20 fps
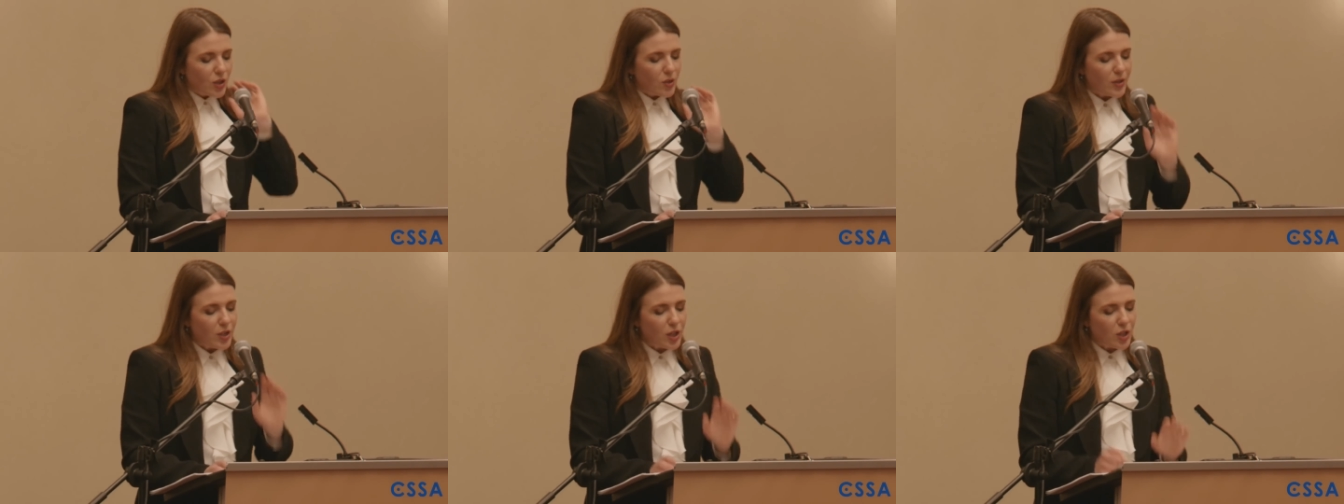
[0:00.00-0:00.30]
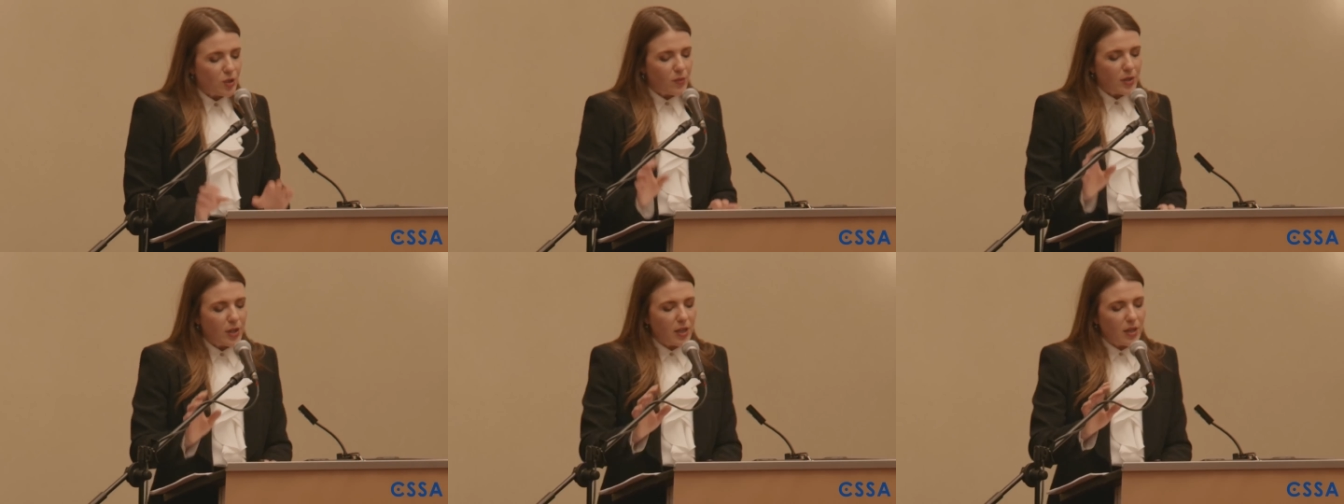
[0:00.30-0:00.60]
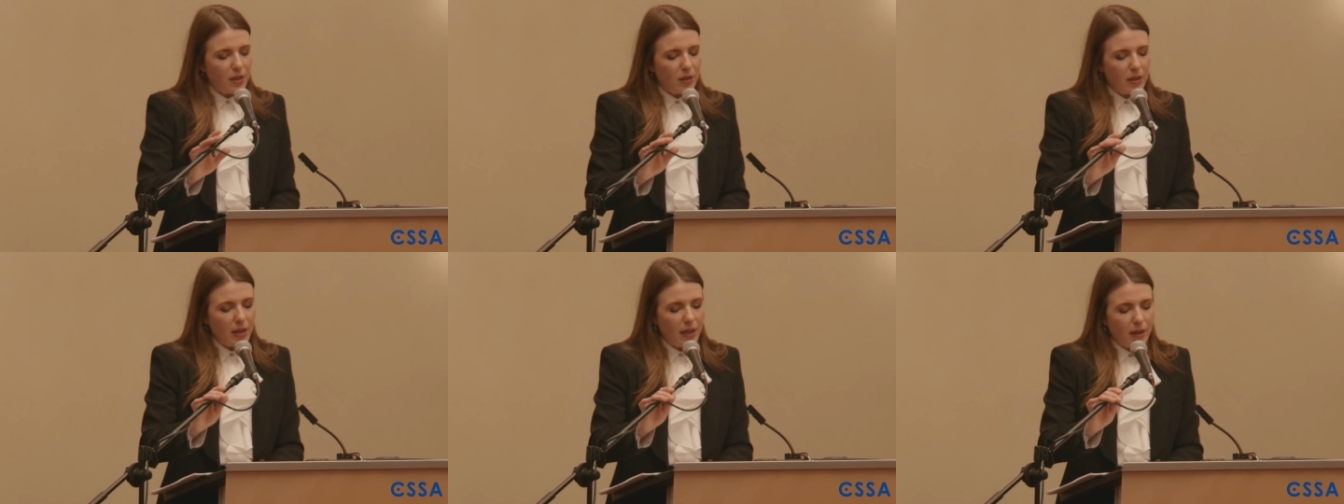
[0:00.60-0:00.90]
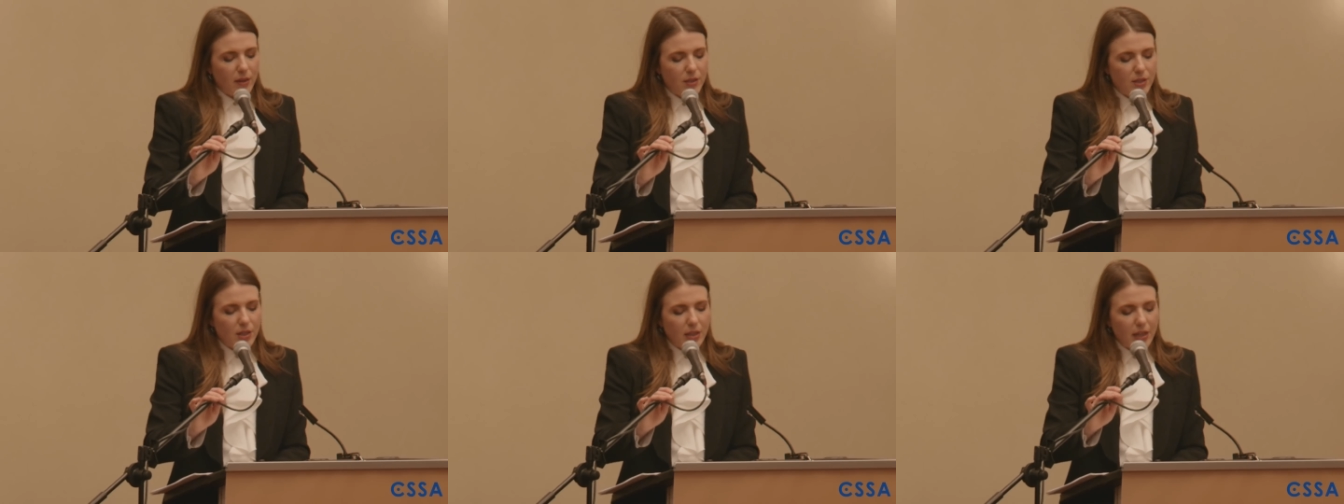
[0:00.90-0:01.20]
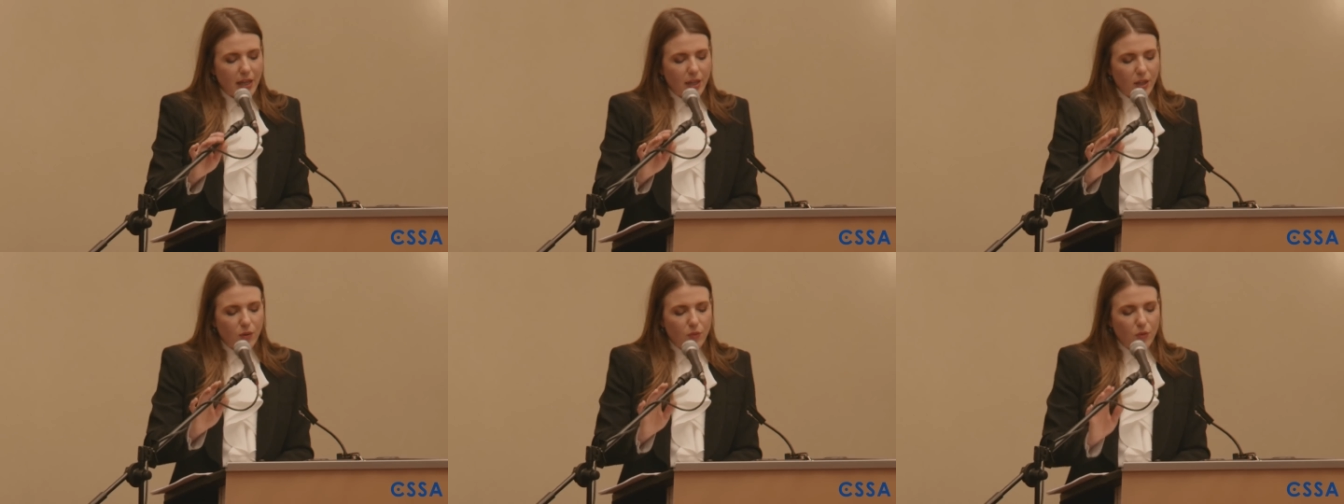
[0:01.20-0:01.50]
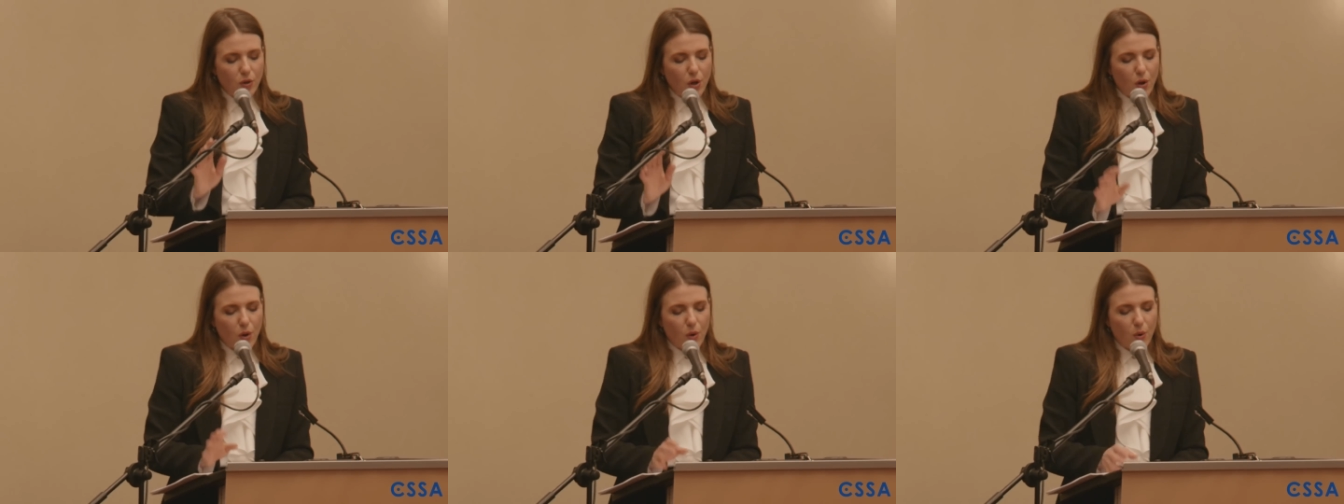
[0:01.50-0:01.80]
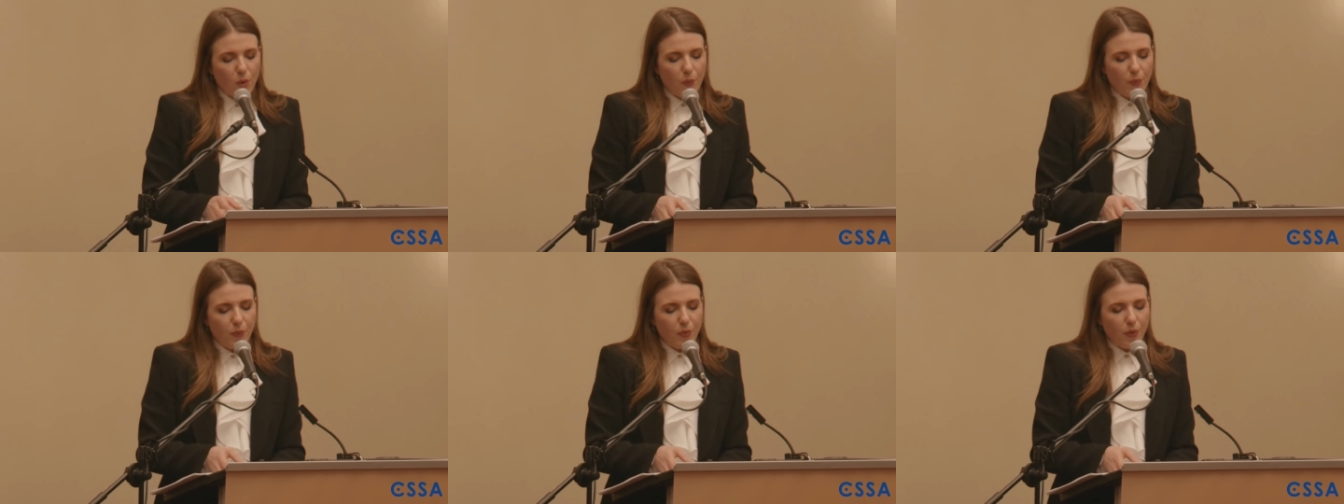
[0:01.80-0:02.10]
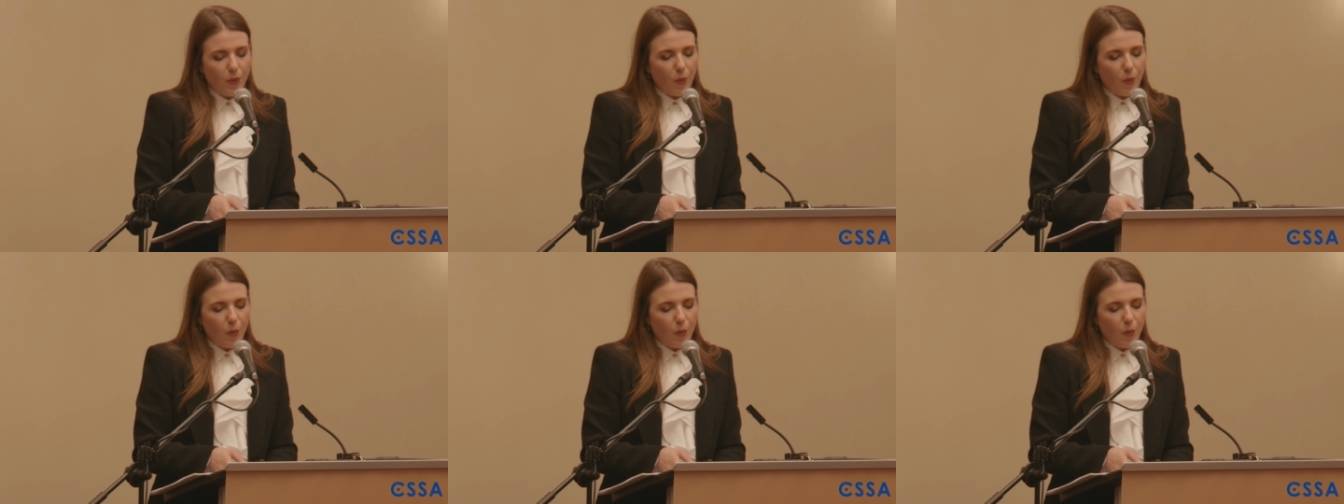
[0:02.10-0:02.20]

So I just wanted to let, to let you know